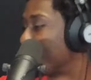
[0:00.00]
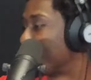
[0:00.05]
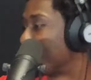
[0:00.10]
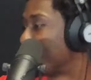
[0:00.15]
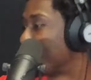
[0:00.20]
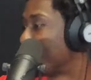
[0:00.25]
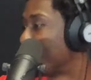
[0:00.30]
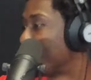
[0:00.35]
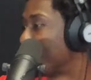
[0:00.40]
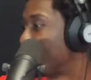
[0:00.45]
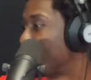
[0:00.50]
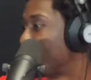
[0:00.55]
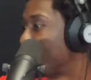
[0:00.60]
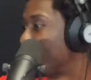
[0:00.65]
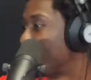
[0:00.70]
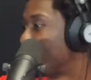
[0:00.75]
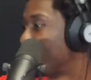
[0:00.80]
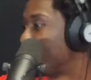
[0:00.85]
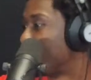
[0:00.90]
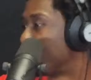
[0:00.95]

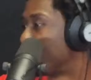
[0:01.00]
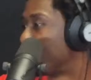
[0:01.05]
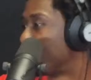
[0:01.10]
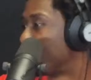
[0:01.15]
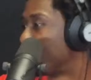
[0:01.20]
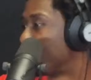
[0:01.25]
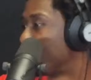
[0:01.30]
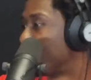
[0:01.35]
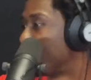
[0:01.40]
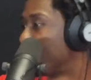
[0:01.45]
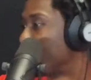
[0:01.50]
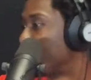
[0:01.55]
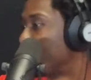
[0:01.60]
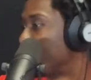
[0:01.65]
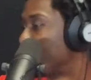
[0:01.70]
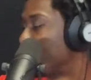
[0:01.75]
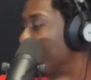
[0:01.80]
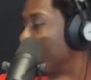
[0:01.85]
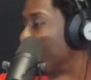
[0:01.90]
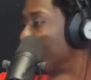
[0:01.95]

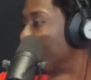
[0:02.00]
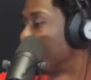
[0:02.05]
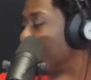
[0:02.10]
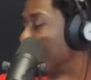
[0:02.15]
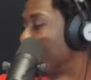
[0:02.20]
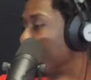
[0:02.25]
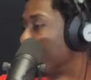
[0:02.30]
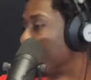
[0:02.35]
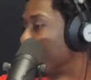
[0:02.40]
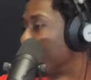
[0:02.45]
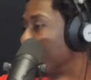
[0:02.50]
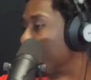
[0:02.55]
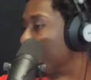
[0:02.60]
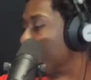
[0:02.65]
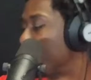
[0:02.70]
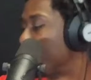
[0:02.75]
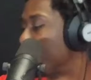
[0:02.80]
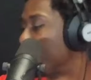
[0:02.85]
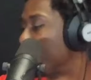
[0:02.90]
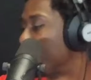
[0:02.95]

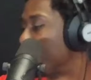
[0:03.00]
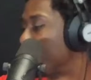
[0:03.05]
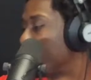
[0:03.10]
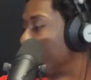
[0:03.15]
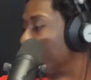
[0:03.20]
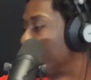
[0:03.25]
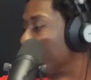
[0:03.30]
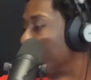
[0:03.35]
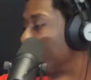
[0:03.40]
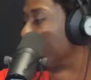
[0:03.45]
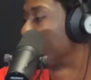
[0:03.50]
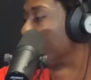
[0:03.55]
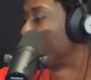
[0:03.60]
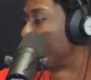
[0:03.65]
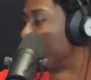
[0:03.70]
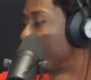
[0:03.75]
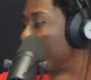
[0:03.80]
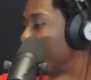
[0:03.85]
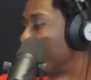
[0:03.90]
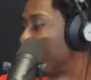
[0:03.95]

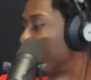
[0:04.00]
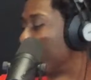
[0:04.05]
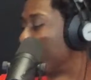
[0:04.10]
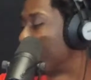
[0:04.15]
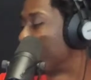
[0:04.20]
(not speaking)